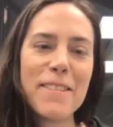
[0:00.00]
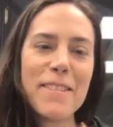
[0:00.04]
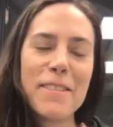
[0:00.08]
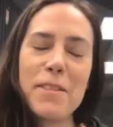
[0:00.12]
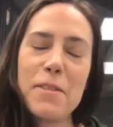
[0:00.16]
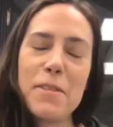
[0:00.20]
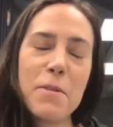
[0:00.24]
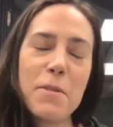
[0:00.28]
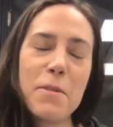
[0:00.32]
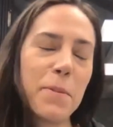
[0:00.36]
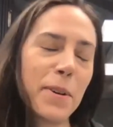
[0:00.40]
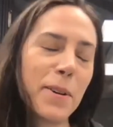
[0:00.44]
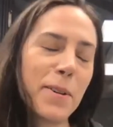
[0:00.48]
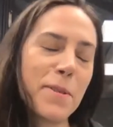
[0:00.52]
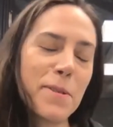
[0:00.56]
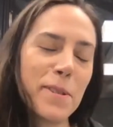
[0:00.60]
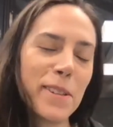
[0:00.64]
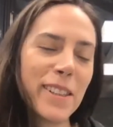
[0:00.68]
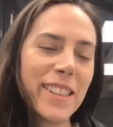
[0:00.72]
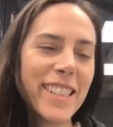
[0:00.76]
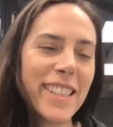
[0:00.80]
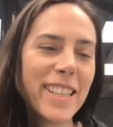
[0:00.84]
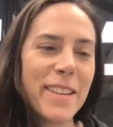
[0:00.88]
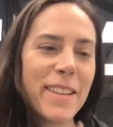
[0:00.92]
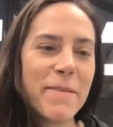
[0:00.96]
super
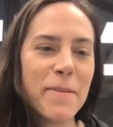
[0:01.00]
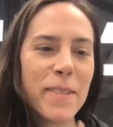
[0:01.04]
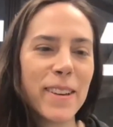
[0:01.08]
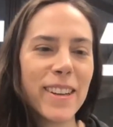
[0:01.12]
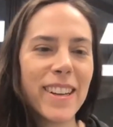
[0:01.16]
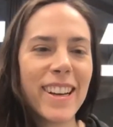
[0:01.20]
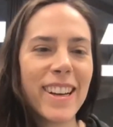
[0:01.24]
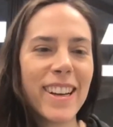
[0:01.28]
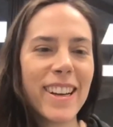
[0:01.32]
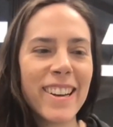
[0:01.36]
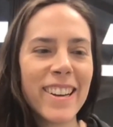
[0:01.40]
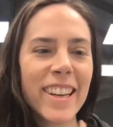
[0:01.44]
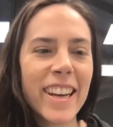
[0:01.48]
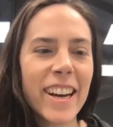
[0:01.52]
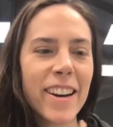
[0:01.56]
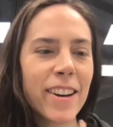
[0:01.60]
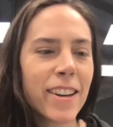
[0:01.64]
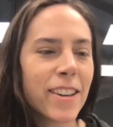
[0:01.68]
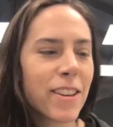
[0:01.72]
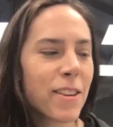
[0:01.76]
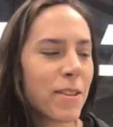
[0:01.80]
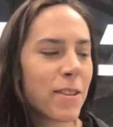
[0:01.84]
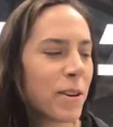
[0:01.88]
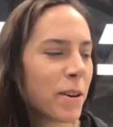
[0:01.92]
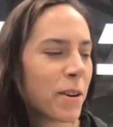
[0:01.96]
cool team.
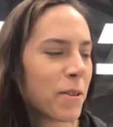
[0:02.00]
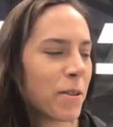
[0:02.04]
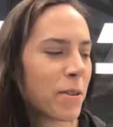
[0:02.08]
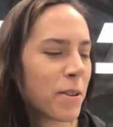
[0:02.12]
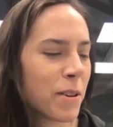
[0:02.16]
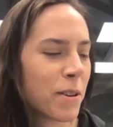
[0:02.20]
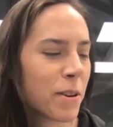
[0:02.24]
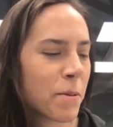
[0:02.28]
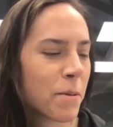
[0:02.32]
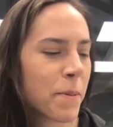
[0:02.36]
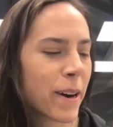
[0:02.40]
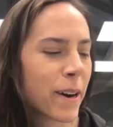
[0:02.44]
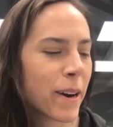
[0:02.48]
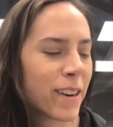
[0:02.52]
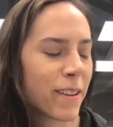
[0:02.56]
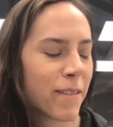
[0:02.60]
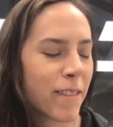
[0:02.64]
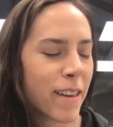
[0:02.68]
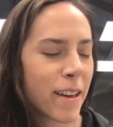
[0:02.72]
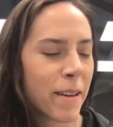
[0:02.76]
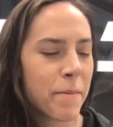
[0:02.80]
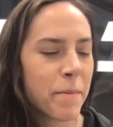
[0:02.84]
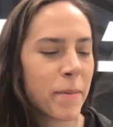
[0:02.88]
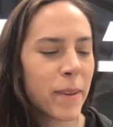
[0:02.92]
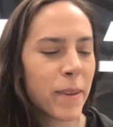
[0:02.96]
Garrick, part of
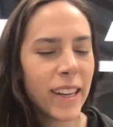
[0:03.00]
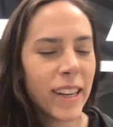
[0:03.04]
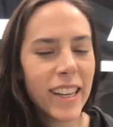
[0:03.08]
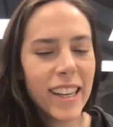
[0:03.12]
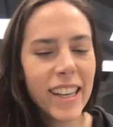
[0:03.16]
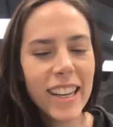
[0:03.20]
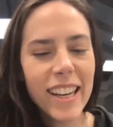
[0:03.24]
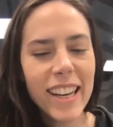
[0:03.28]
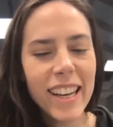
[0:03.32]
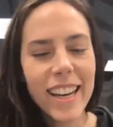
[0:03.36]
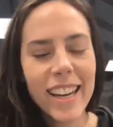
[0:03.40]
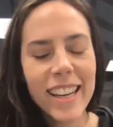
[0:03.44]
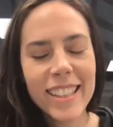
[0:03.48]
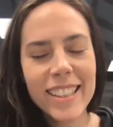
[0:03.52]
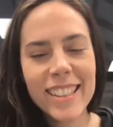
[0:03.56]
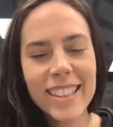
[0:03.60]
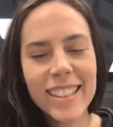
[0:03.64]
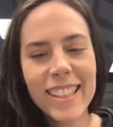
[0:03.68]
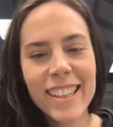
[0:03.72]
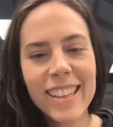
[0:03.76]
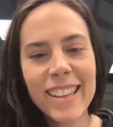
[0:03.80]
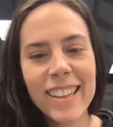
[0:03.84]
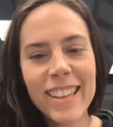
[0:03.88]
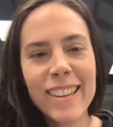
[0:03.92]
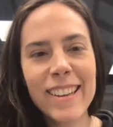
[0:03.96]
them. And
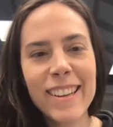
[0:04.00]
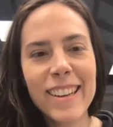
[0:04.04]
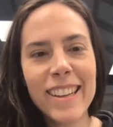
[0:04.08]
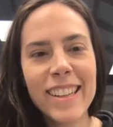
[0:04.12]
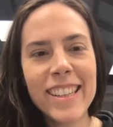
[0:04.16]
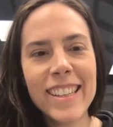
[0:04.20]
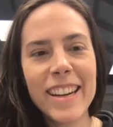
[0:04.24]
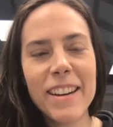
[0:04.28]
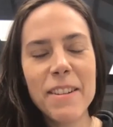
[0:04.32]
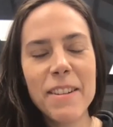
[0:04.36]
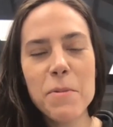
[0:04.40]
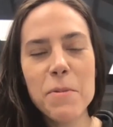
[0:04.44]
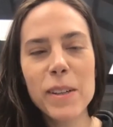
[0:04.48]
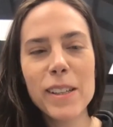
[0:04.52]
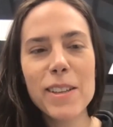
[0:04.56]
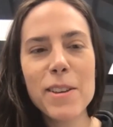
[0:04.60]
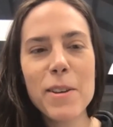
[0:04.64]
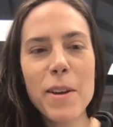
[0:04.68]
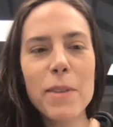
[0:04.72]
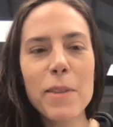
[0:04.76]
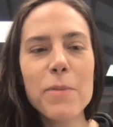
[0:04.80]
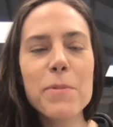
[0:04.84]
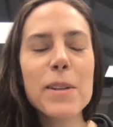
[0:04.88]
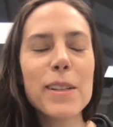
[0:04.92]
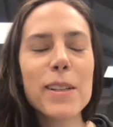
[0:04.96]
yeah,
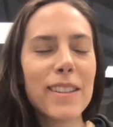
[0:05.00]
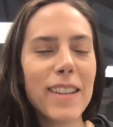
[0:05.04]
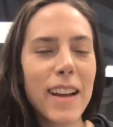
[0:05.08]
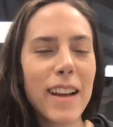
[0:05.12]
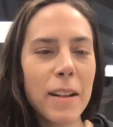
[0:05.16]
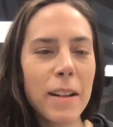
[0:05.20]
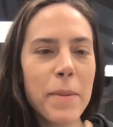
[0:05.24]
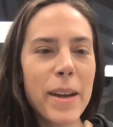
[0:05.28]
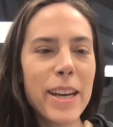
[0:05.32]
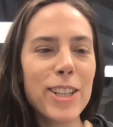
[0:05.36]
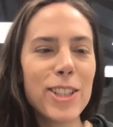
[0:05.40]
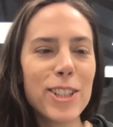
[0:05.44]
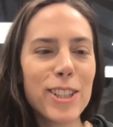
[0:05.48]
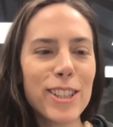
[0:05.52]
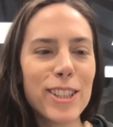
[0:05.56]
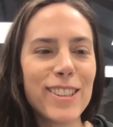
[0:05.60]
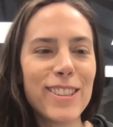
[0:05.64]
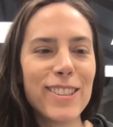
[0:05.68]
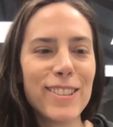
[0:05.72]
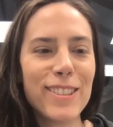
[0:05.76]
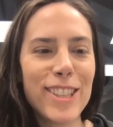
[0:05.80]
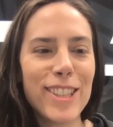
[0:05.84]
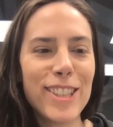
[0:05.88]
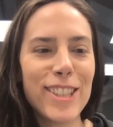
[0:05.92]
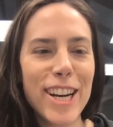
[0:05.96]
I'll make sure
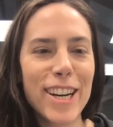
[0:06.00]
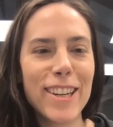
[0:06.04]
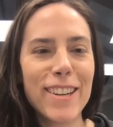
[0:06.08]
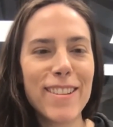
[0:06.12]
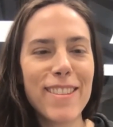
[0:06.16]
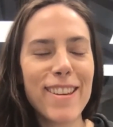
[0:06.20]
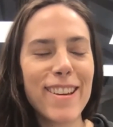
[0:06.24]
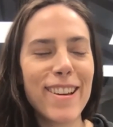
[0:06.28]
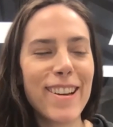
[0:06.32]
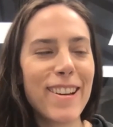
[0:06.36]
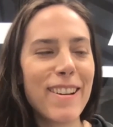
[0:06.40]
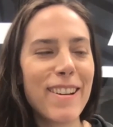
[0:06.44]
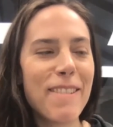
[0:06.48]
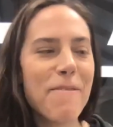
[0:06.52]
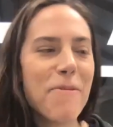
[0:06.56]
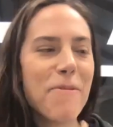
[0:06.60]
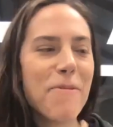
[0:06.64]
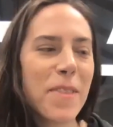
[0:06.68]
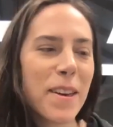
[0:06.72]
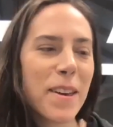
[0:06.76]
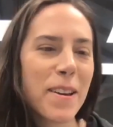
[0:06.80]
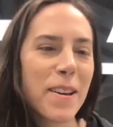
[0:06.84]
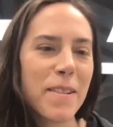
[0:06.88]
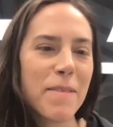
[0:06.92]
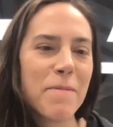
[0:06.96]
to share
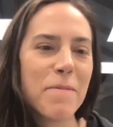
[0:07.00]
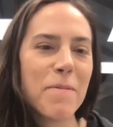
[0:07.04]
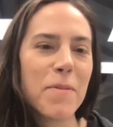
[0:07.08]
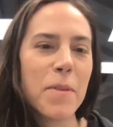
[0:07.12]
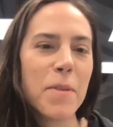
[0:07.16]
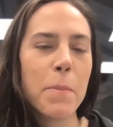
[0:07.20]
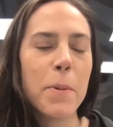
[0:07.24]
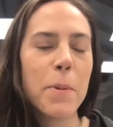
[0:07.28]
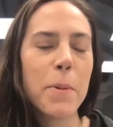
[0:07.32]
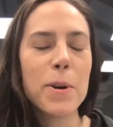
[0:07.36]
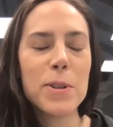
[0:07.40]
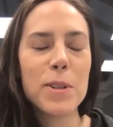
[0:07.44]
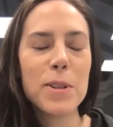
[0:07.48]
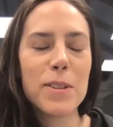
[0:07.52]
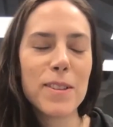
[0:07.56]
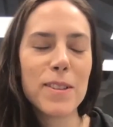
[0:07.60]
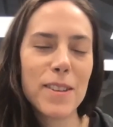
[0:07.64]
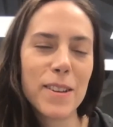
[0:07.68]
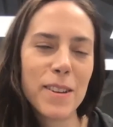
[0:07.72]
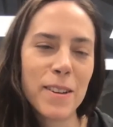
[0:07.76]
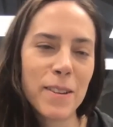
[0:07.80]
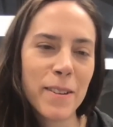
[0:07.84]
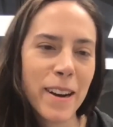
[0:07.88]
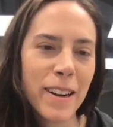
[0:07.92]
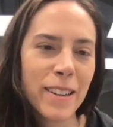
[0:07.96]
the posts
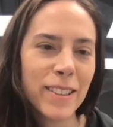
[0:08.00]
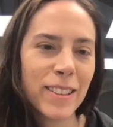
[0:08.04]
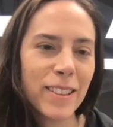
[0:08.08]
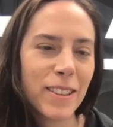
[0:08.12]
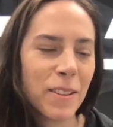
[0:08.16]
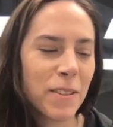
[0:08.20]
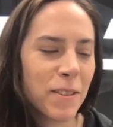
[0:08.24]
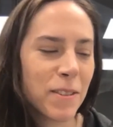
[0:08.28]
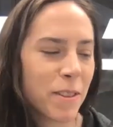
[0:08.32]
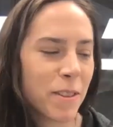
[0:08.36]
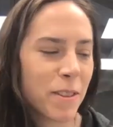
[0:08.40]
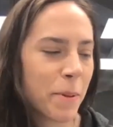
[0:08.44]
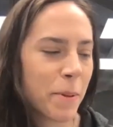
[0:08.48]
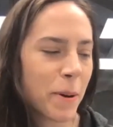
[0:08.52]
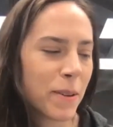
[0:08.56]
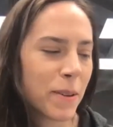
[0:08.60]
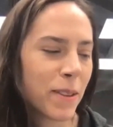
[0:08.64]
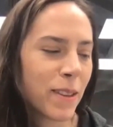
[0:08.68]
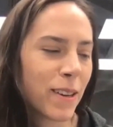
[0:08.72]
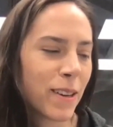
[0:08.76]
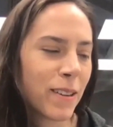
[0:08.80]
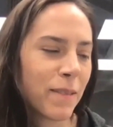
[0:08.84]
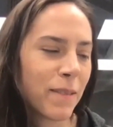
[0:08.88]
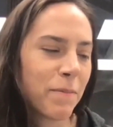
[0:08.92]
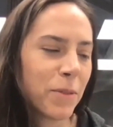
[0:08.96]
around all
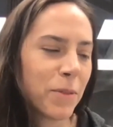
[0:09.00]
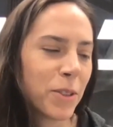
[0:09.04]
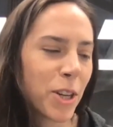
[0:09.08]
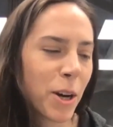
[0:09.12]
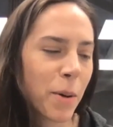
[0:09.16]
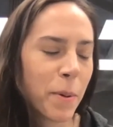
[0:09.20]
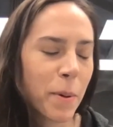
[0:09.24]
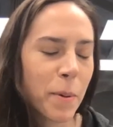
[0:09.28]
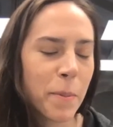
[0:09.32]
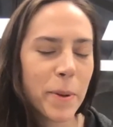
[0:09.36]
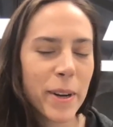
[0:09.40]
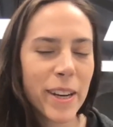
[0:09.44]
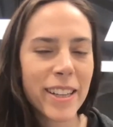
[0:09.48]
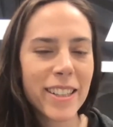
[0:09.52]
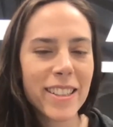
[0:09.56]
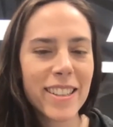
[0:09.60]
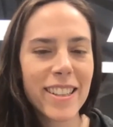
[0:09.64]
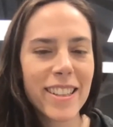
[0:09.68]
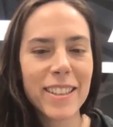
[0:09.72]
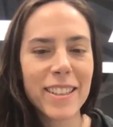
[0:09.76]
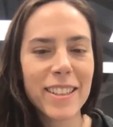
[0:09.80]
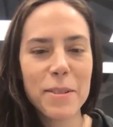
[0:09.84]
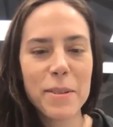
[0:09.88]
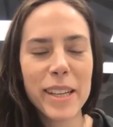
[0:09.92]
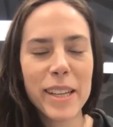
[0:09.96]
the job openings
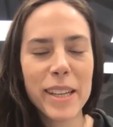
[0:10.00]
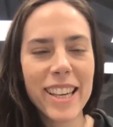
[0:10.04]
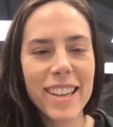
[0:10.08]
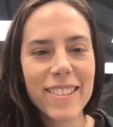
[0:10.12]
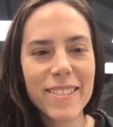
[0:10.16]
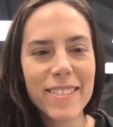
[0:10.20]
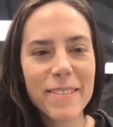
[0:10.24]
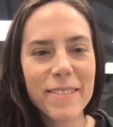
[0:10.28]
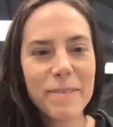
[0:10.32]
next week.